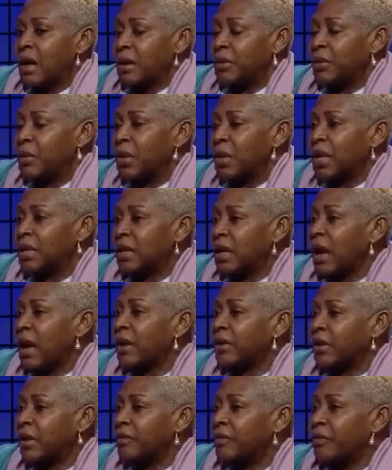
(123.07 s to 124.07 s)
you get
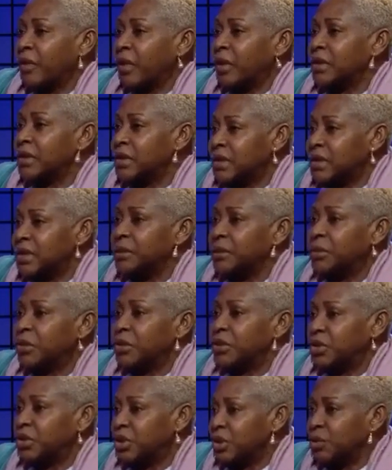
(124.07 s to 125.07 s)
tired and fall asleep.
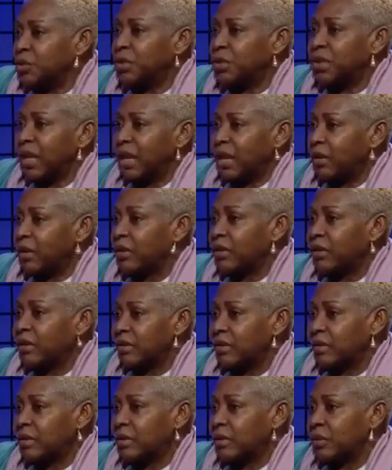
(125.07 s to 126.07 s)
But she would take
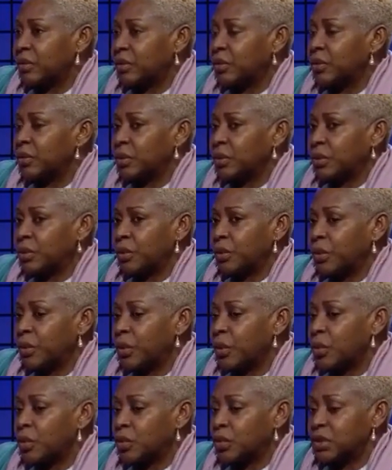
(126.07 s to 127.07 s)
us to
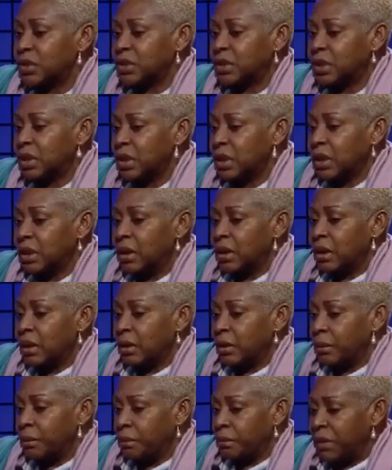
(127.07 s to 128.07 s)
those
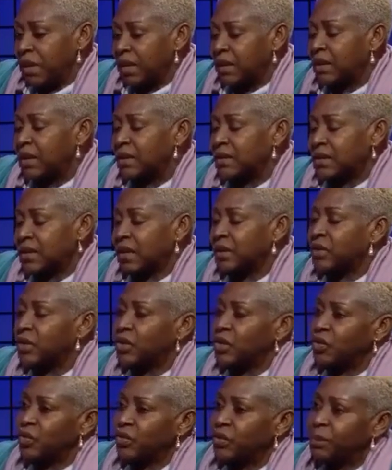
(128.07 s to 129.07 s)
meetings and to
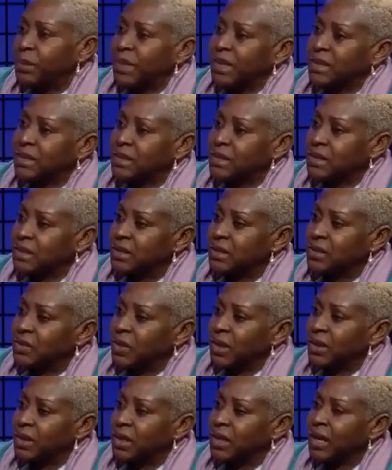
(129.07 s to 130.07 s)
those places.
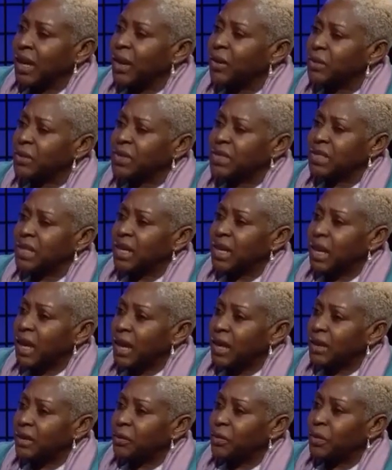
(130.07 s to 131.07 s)
So I think I would say
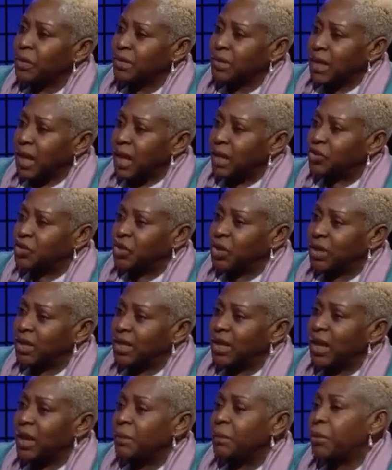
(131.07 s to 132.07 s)
I was actually
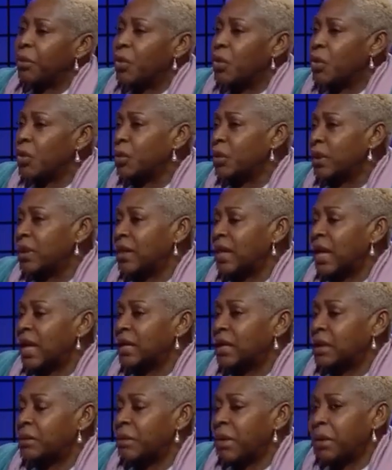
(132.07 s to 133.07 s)
like born with
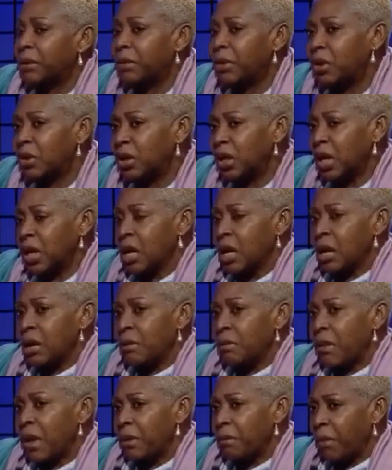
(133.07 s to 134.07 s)
that in my blood.
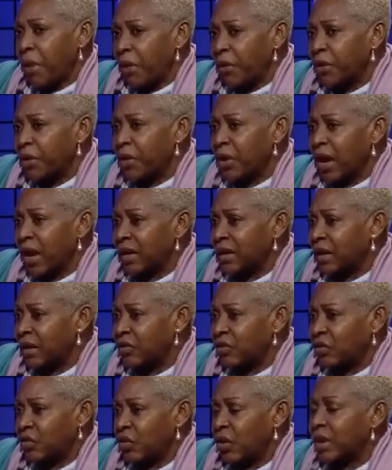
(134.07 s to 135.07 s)
My mother had a
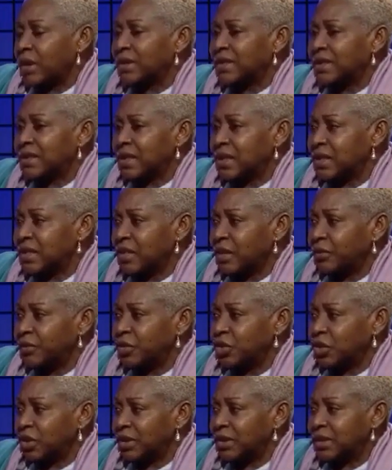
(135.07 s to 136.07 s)
strong sense
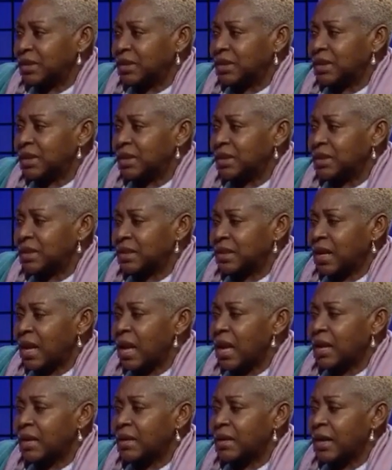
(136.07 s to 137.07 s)
of justice
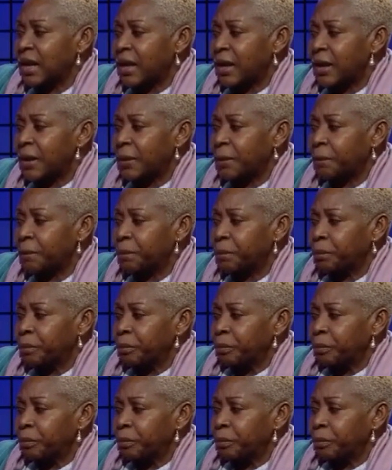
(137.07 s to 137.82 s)
and